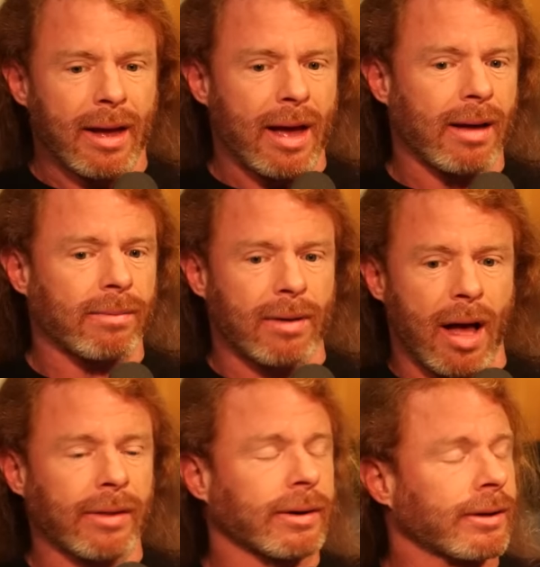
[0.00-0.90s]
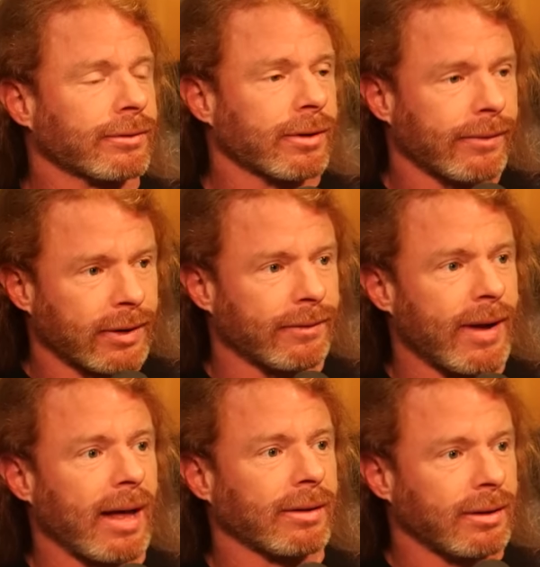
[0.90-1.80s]
Other conservative
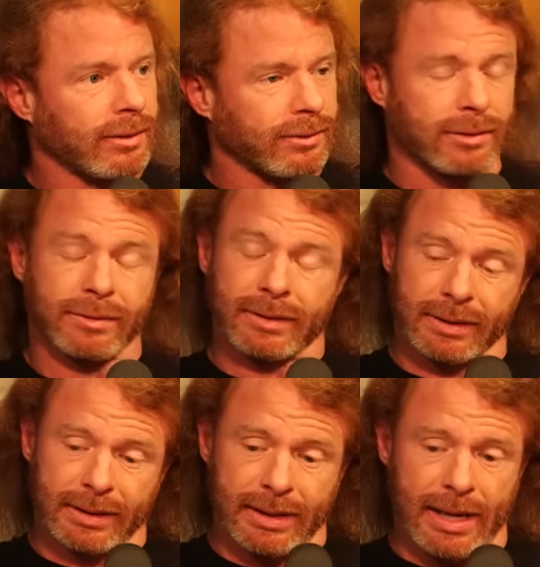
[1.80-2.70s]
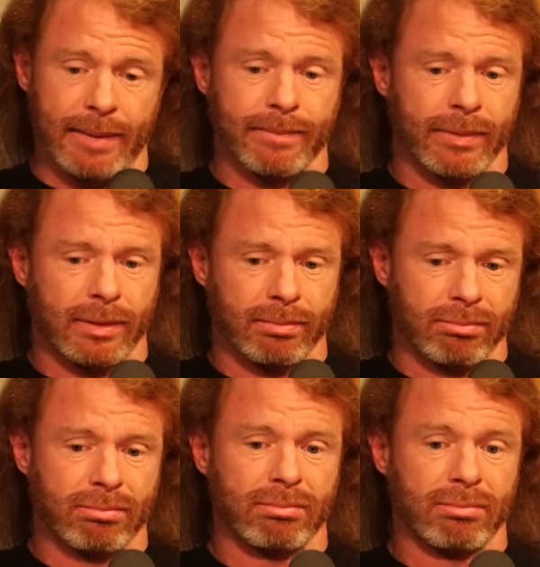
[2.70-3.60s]
values, just like, yep,
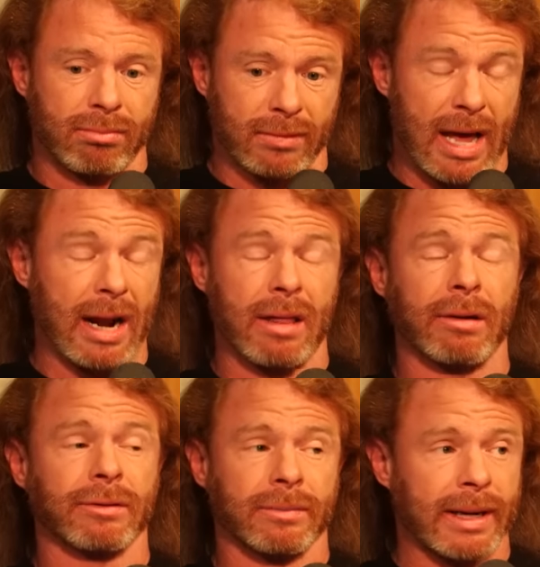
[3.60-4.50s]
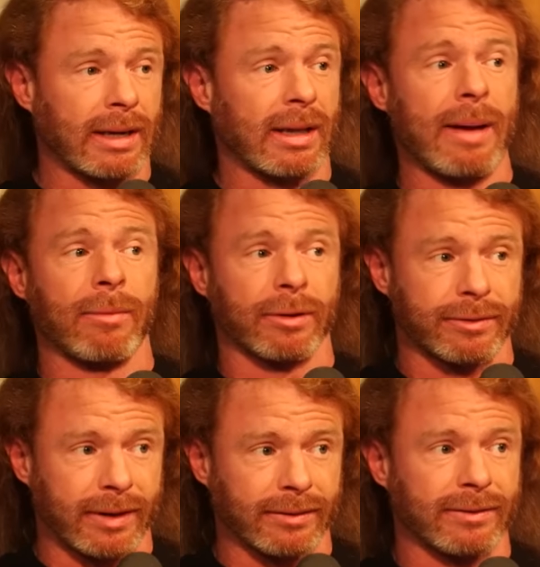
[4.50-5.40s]
a lot of those are making a lot more
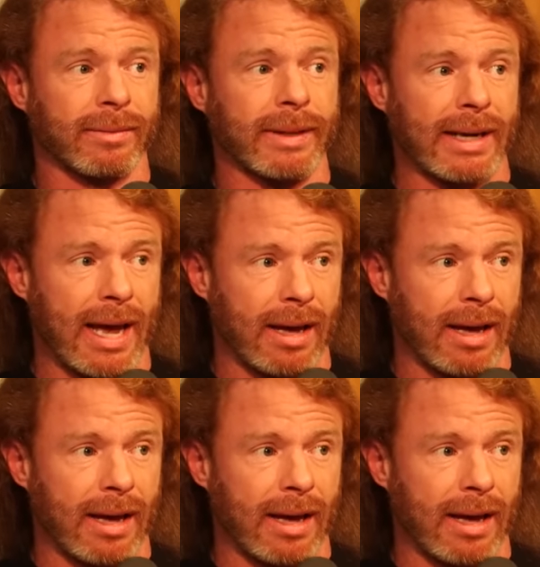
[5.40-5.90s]
sense to me now.